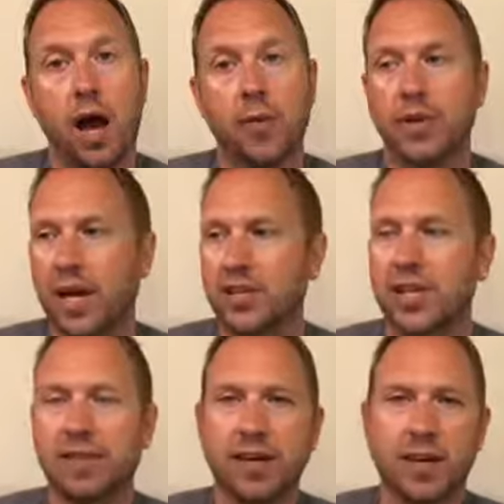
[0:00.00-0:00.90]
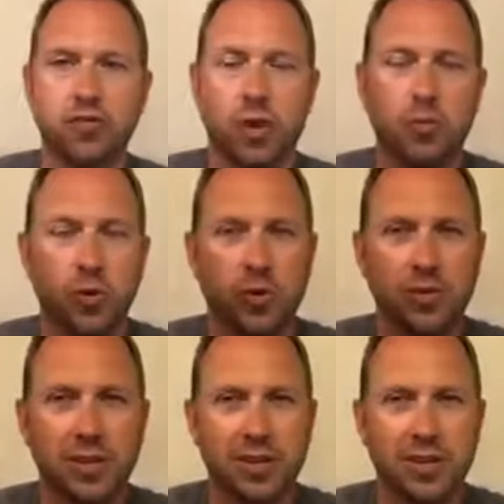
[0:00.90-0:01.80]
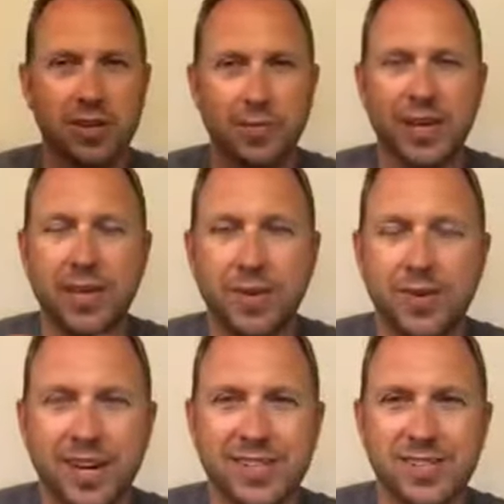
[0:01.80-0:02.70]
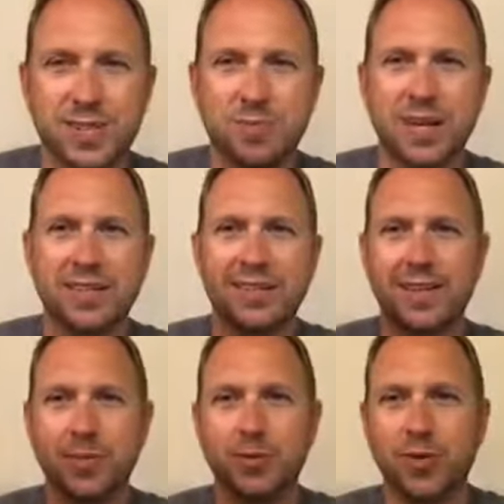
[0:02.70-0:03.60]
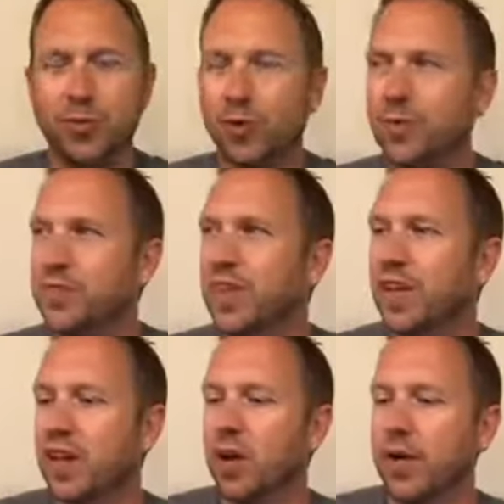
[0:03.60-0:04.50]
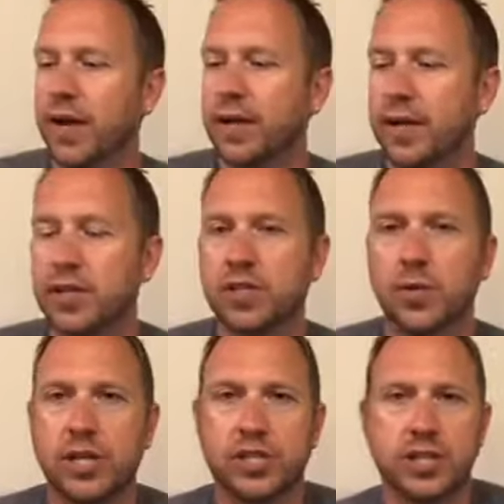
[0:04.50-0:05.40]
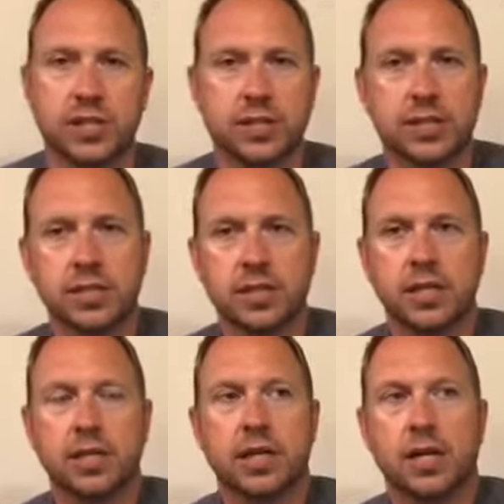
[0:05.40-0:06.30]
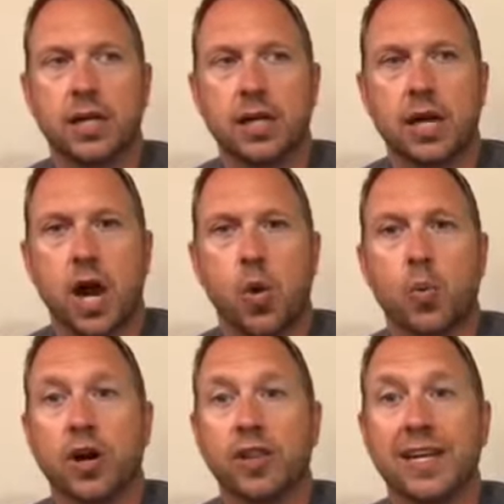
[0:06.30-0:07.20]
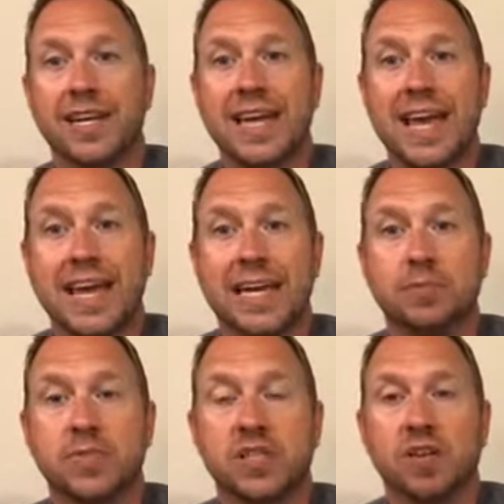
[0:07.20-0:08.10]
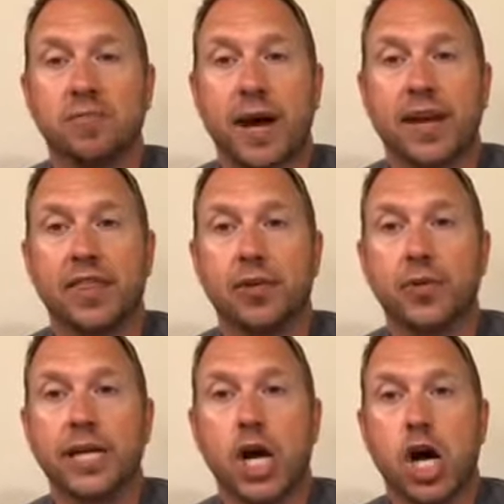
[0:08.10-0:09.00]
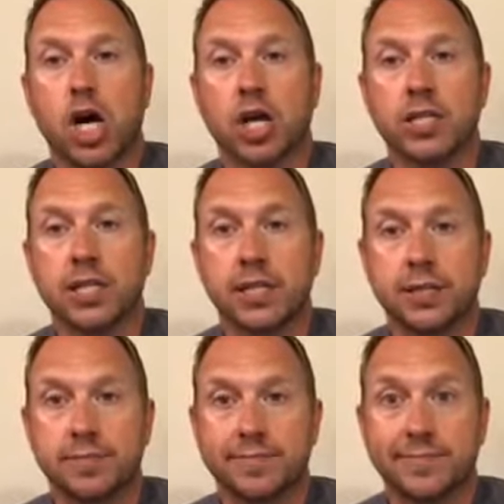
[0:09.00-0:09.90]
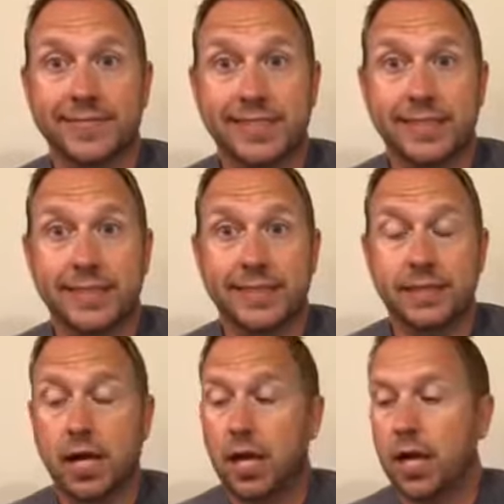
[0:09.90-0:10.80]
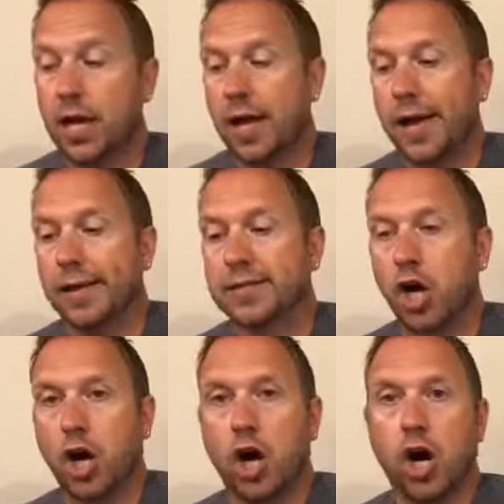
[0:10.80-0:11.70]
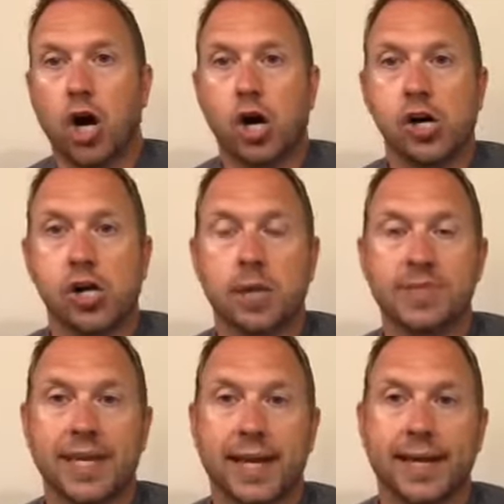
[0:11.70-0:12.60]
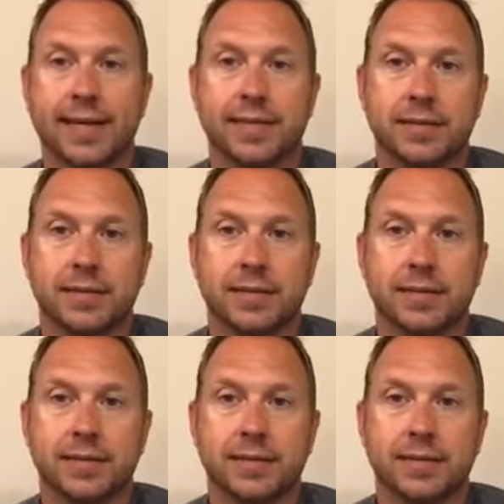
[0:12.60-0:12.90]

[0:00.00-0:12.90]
I should have like a drum roll. Am I keeping you guys in suspense? Keep a drum roll. Okay, here's the question. What are the names of my 3 dogs? That's all I'm saying.